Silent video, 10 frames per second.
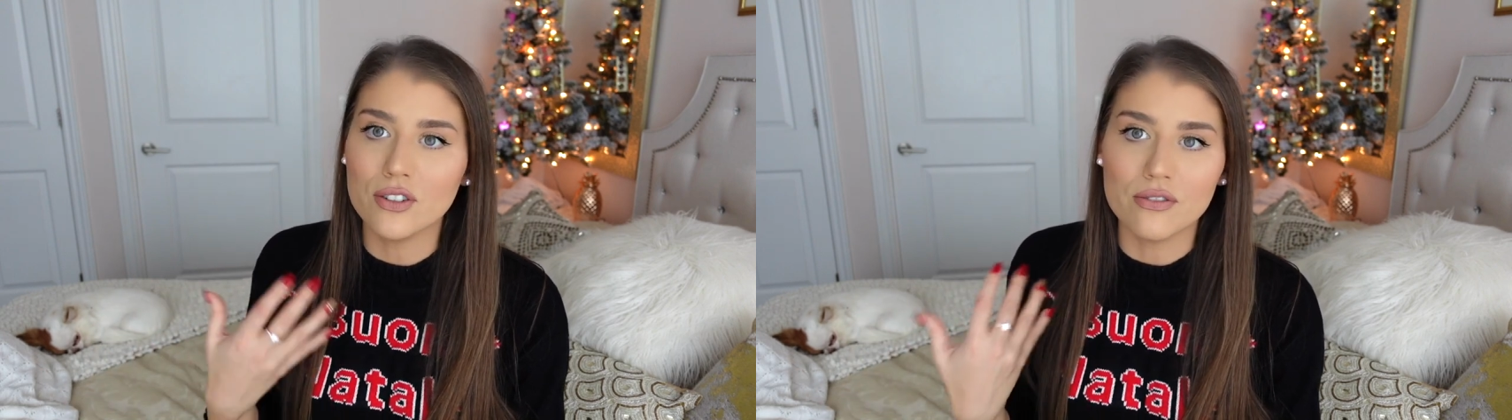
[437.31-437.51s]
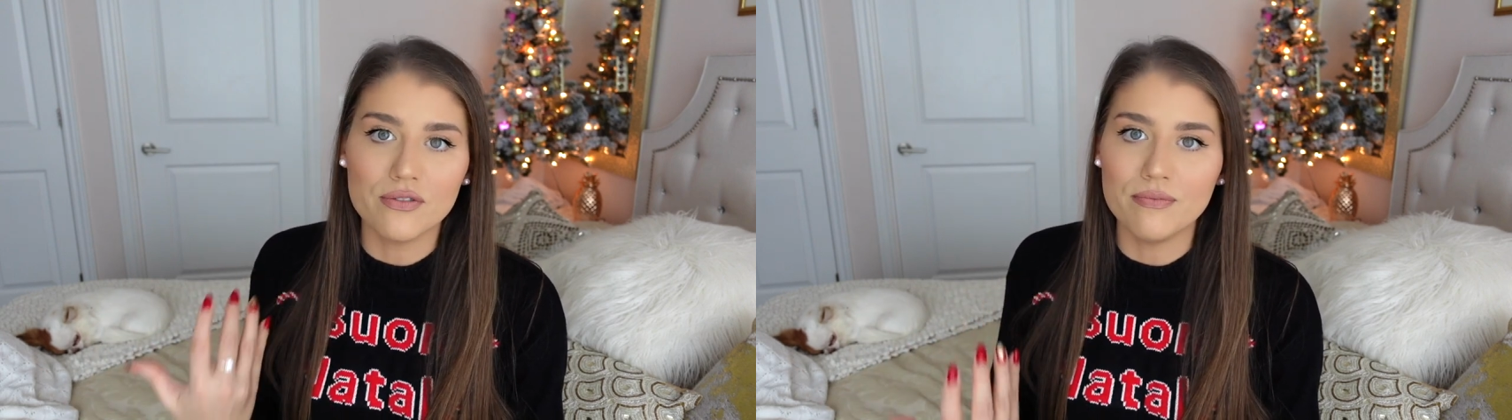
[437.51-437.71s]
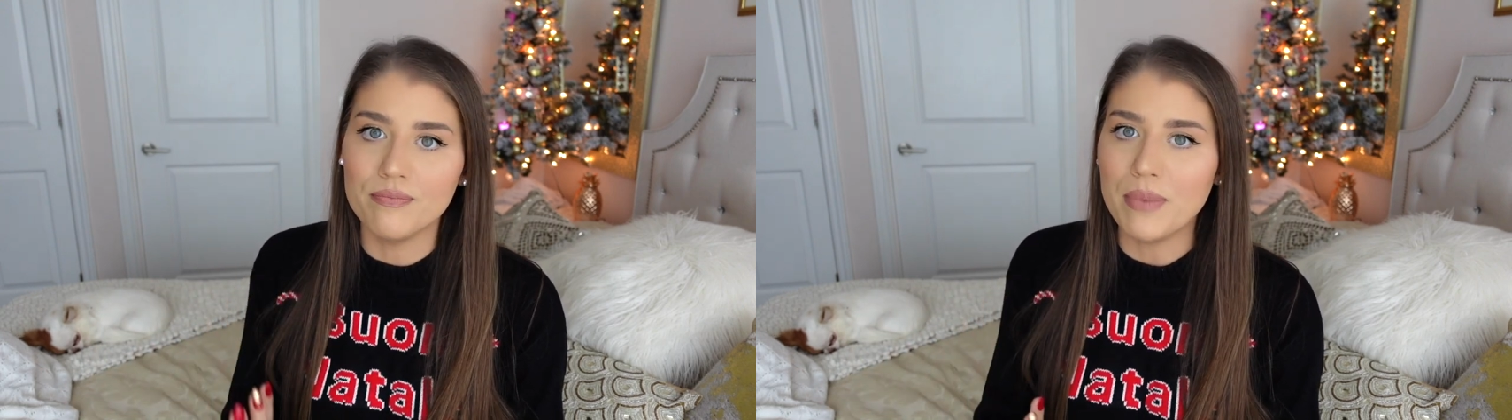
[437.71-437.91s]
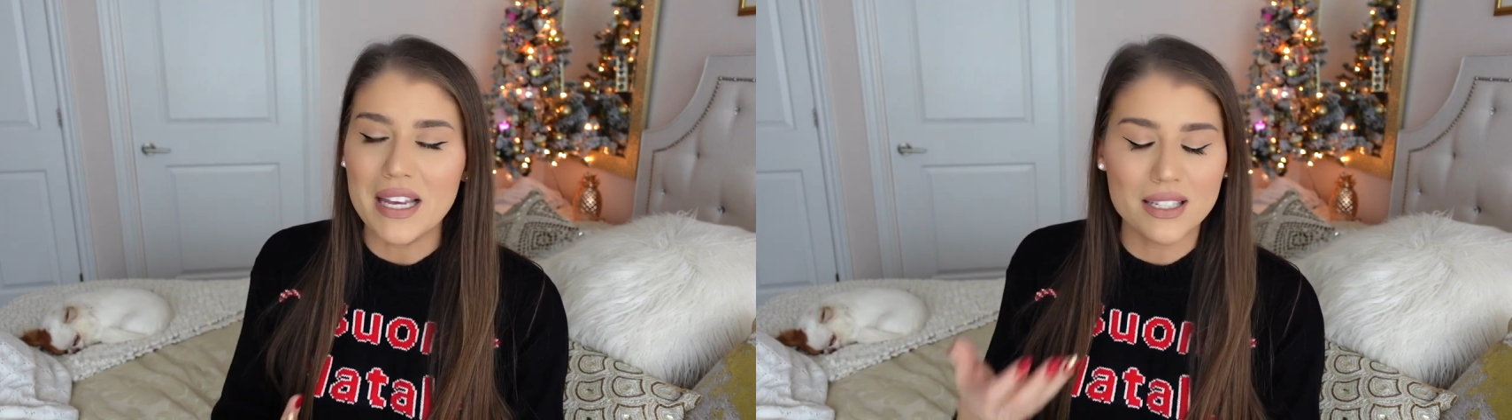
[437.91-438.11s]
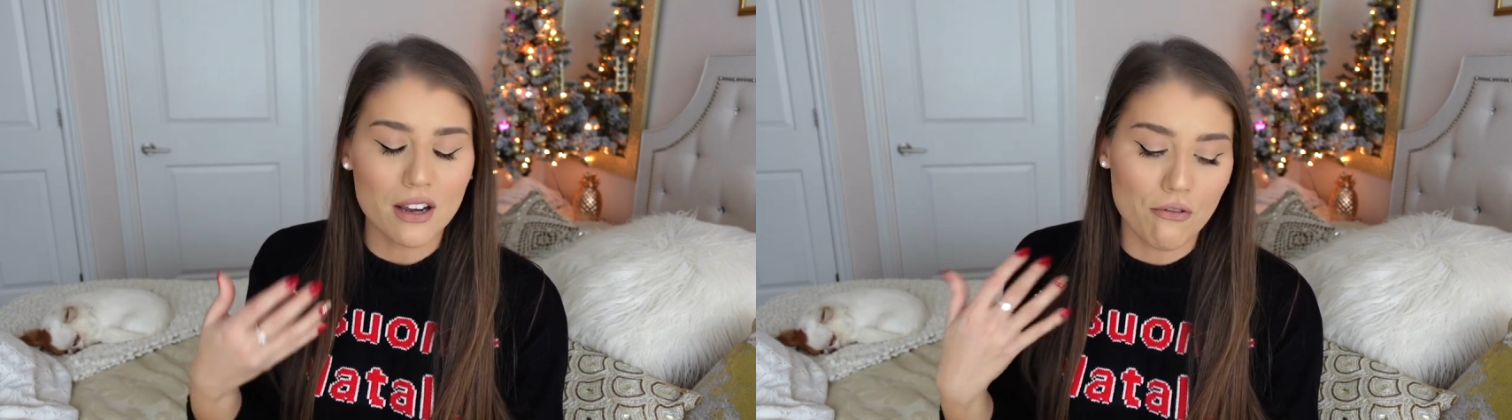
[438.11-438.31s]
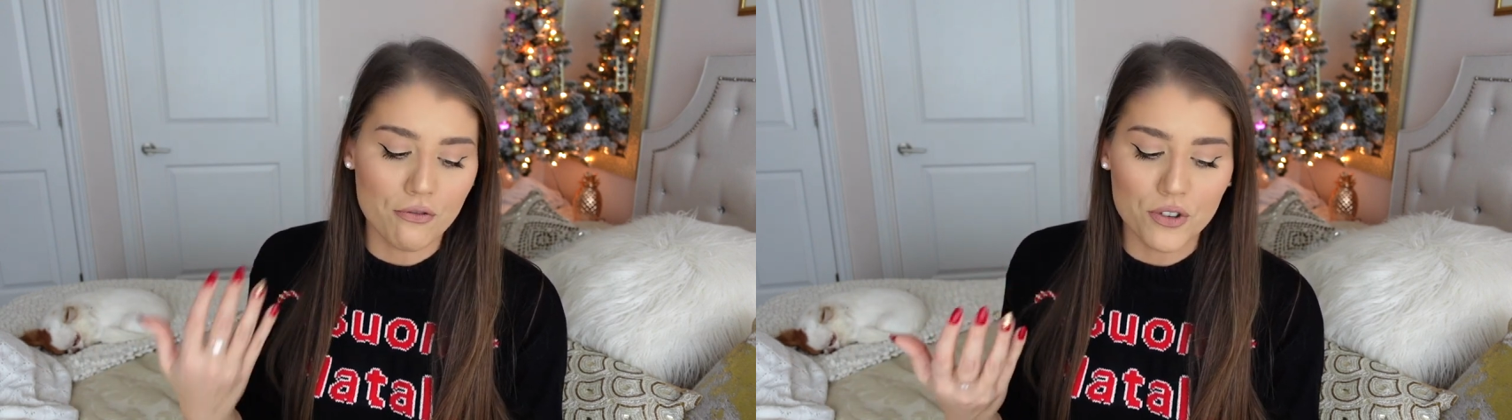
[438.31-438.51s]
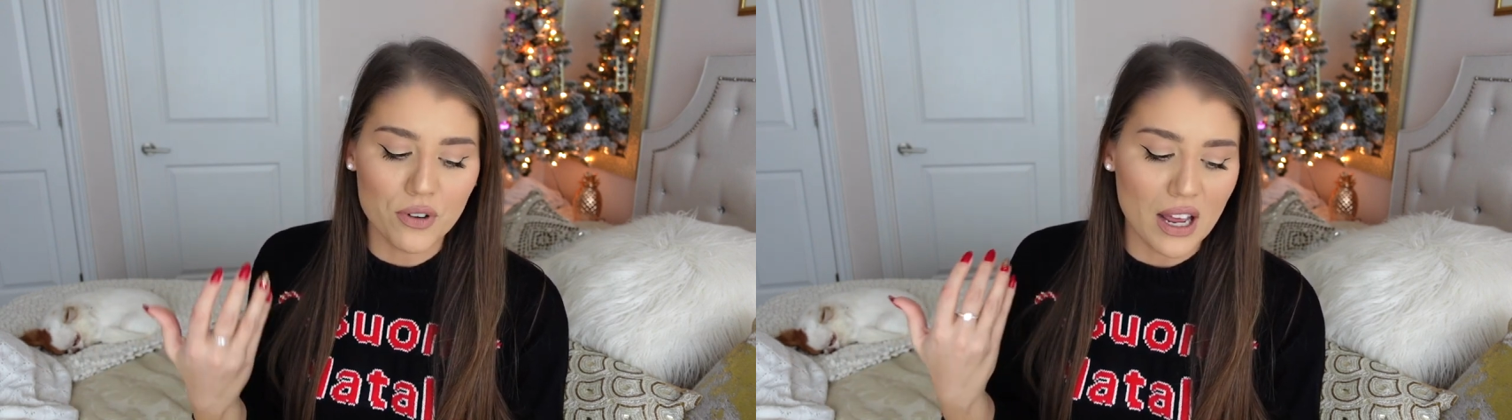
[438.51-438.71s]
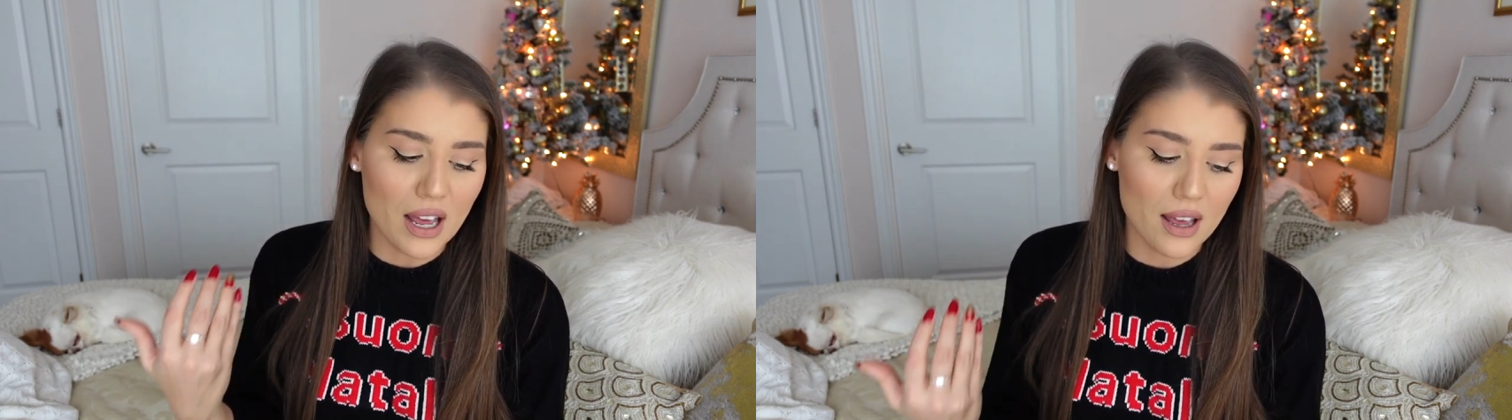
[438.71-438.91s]
your basic
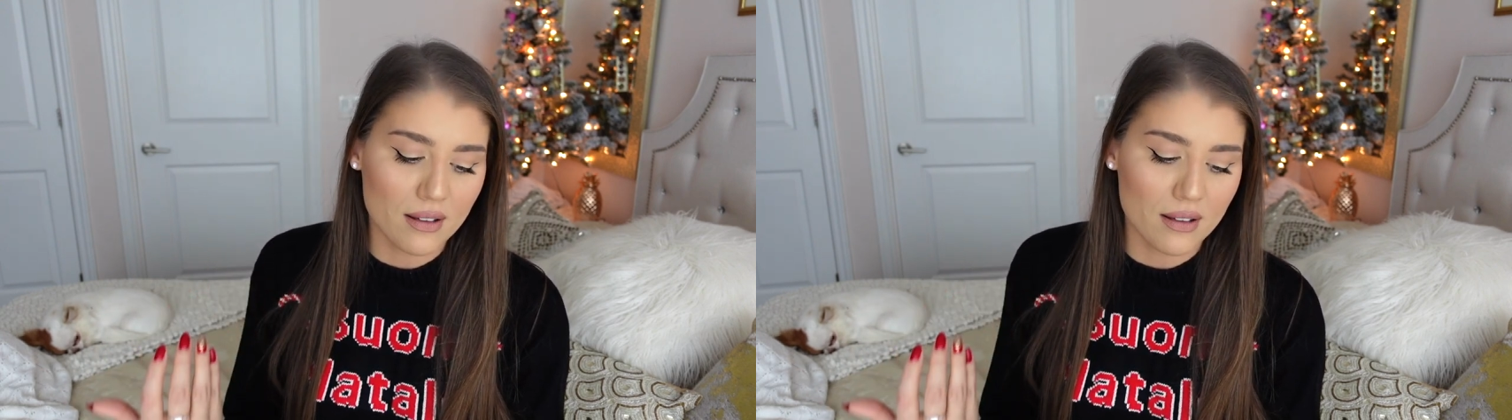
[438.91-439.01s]
fruit